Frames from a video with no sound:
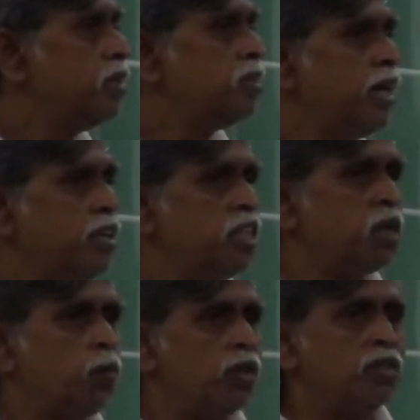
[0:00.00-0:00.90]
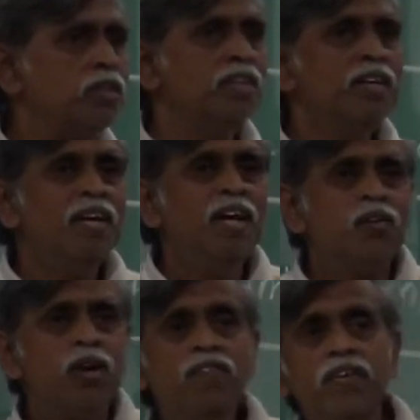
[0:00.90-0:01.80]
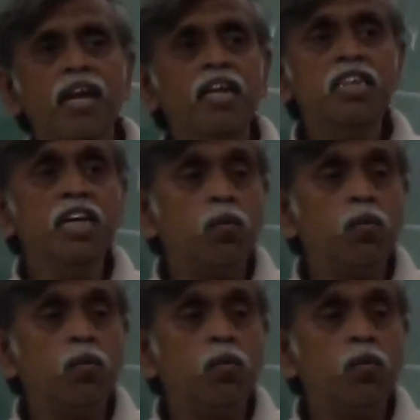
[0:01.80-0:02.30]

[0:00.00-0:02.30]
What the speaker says: is the energy equation. So if the energy